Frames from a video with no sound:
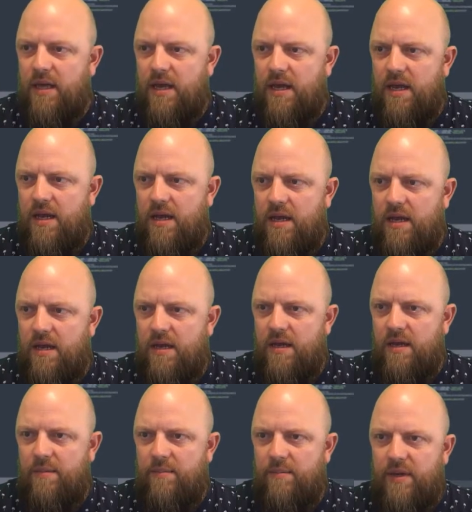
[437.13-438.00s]

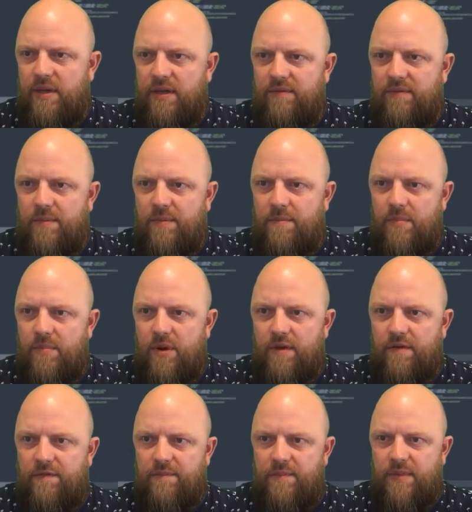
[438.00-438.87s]
I believe I
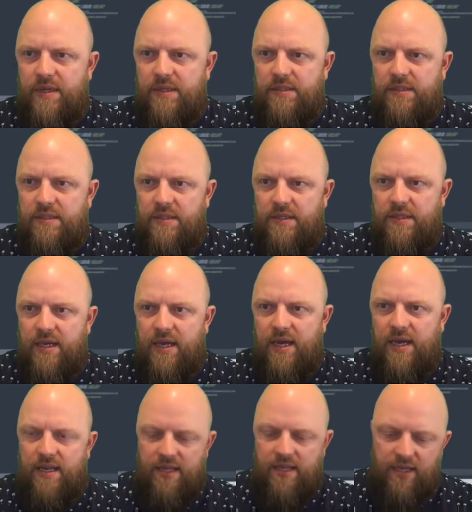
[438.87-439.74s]
might have missed.
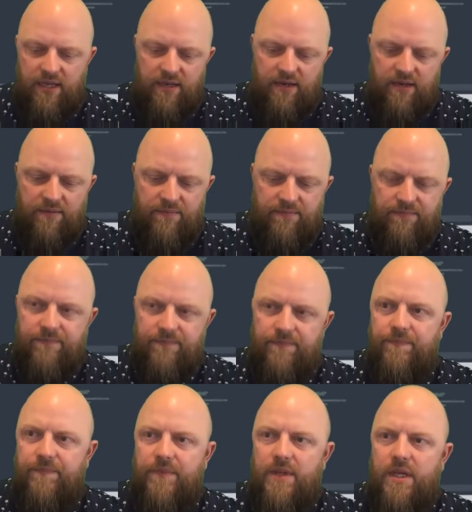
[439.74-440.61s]
Yeah, there you go.
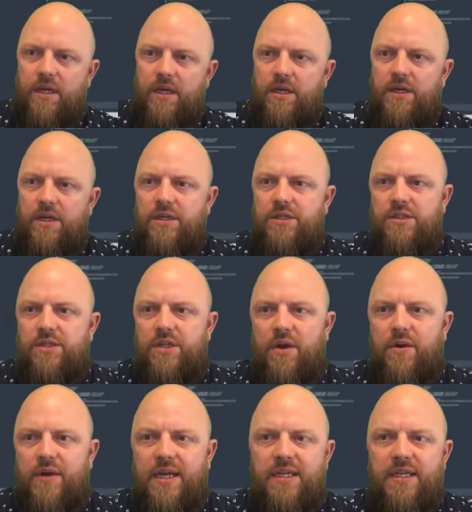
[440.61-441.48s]
So
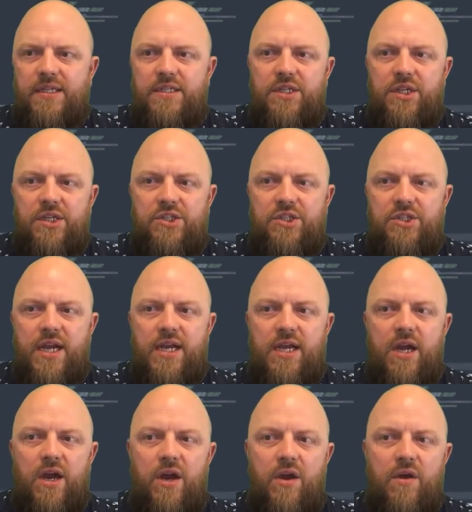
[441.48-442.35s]
it's
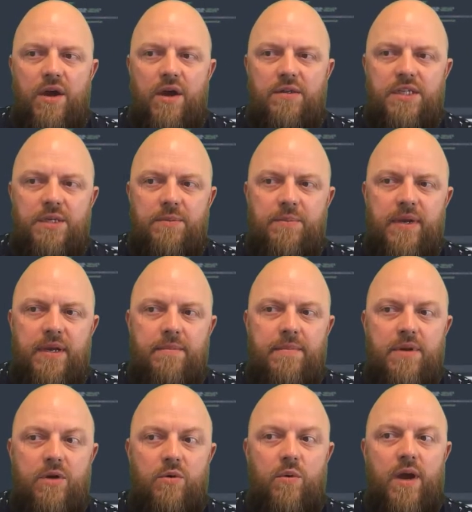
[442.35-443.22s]
django-otp
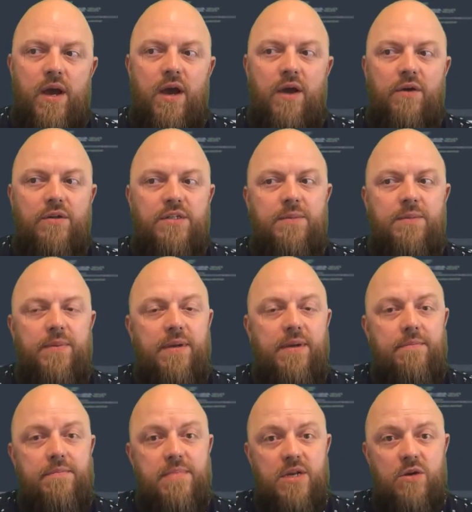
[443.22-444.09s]
middleware,
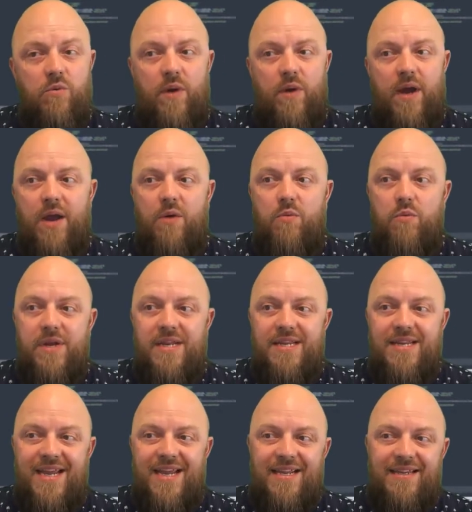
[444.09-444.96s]
OTP middleware. We
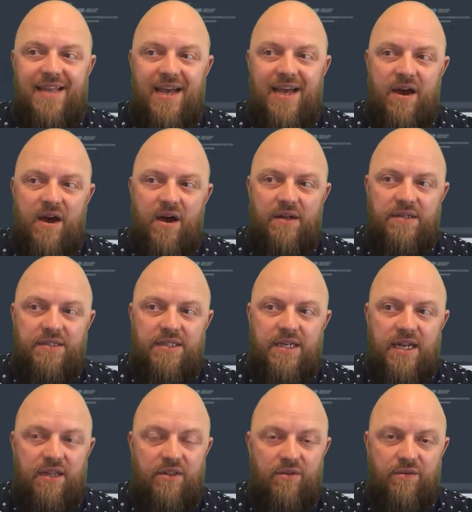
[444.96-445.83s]
need that
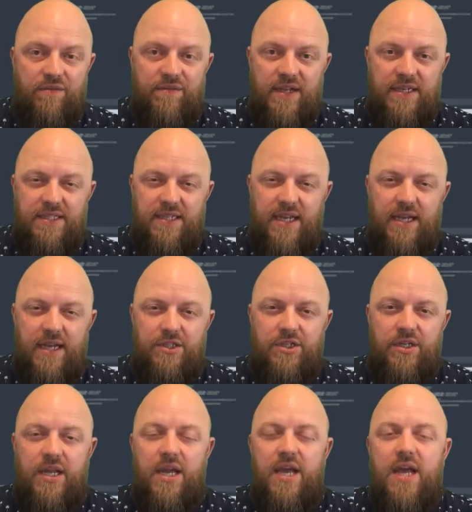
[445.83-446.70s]
underneath
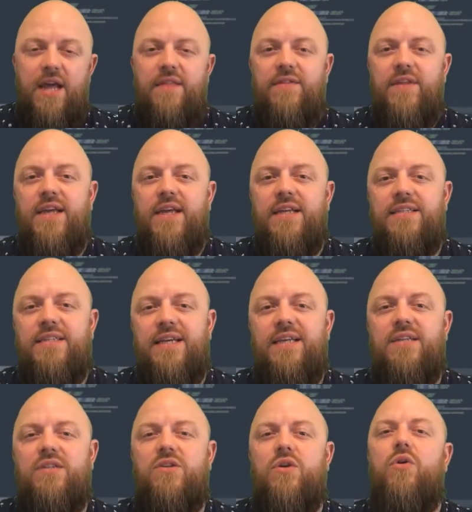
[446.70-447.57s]
authentication. This
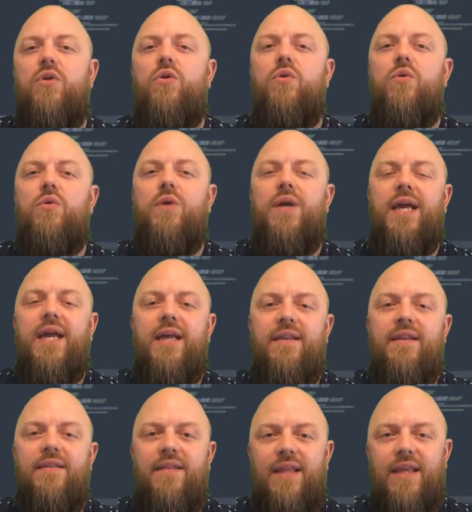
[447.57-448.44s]
is all
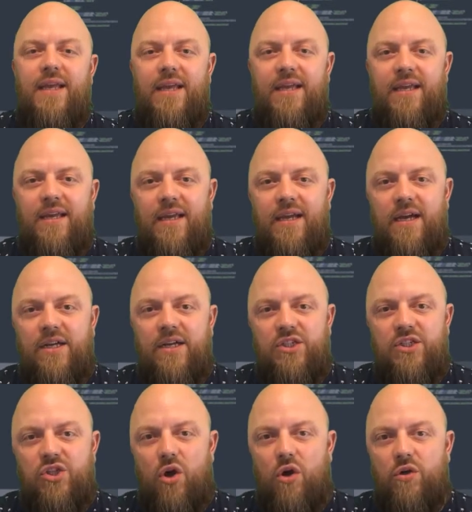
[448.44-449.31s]
in
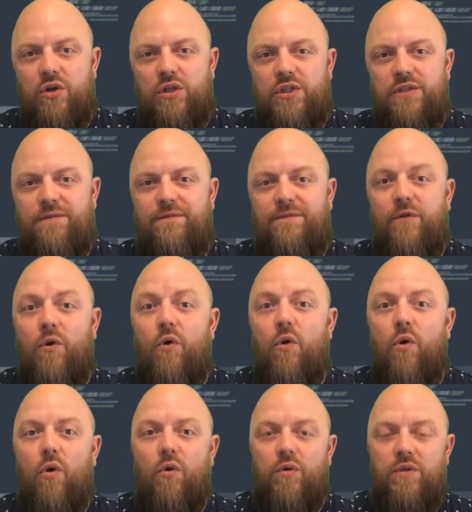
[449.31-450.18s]
the docs
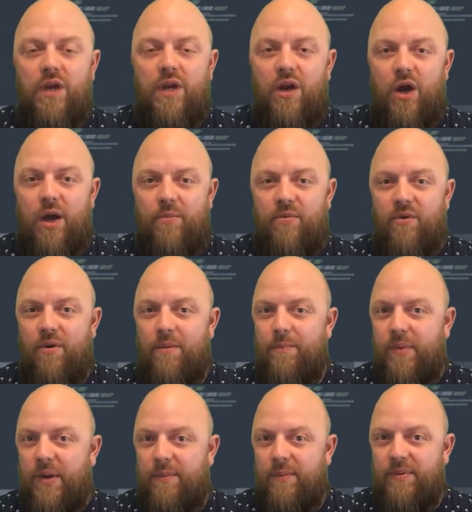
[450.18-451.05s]
for the library
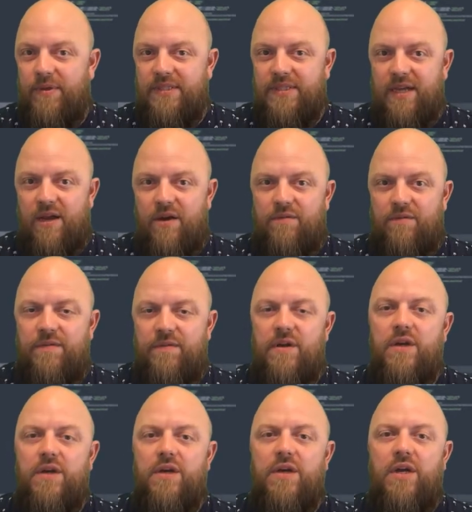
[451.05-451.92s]
on pip
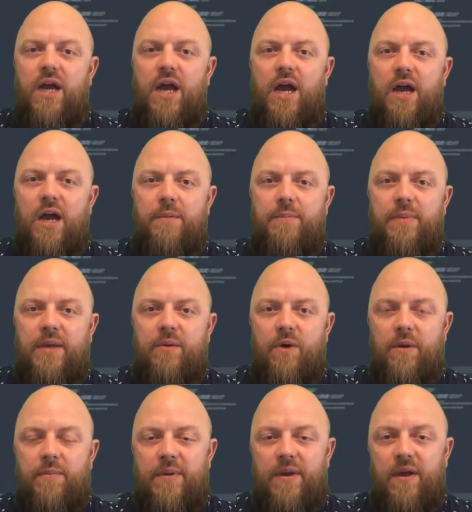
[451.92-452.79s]
itself,
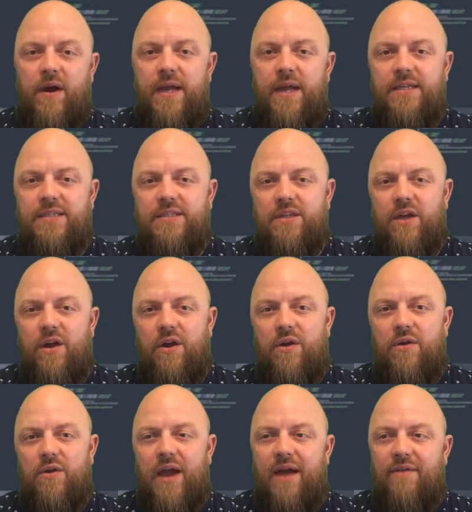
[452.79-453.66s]
PYPI.
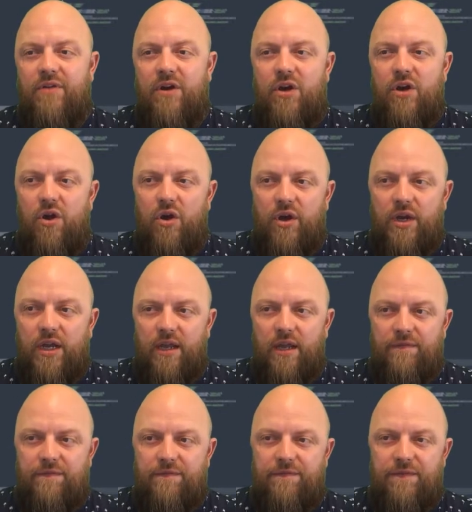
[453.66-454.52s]
So have a look
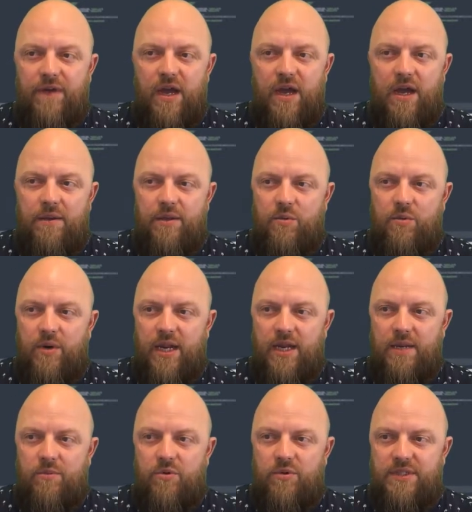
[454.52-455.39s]
if you
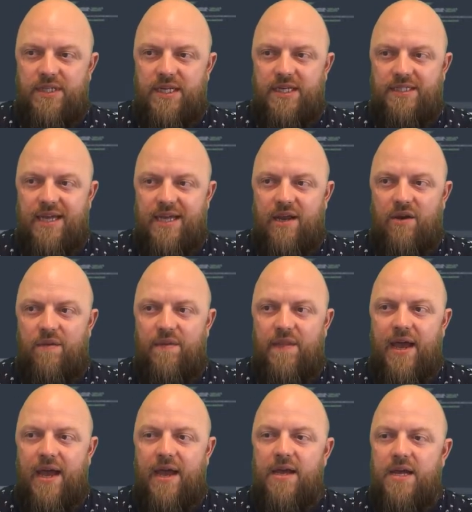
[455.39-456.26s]
want any more detail
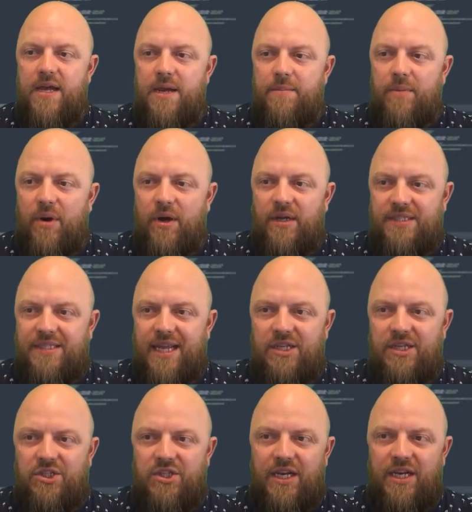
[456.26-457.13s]
on that. But
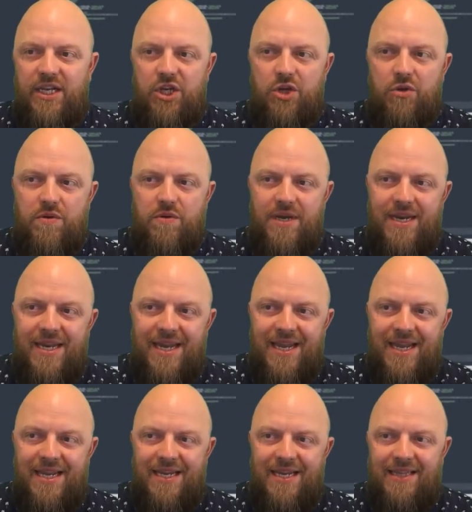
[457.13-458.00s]
essentially you
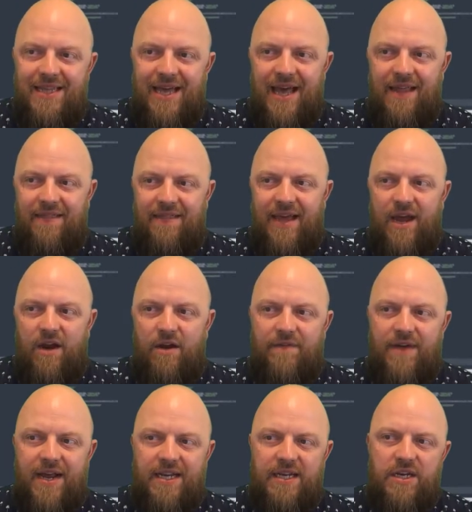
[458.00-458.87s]
need that there. And
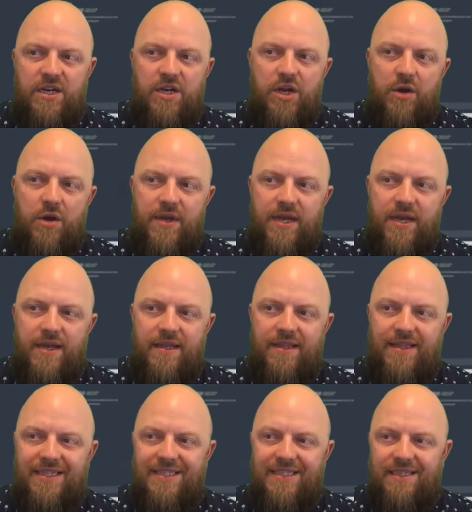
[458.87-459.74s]
I've added a note
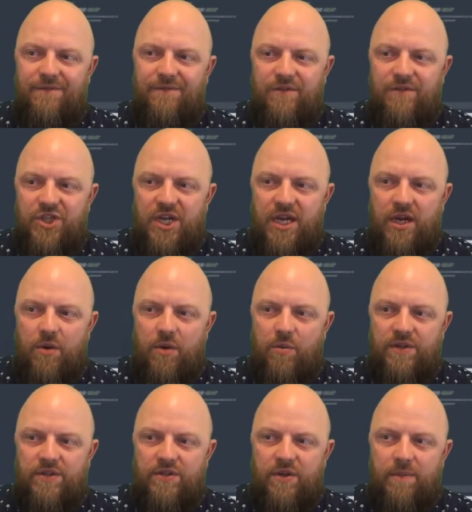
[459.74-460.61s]
here. This is for Django
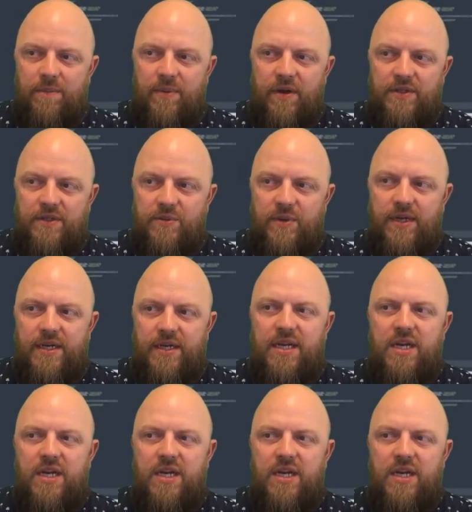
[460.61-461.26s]
one-time password.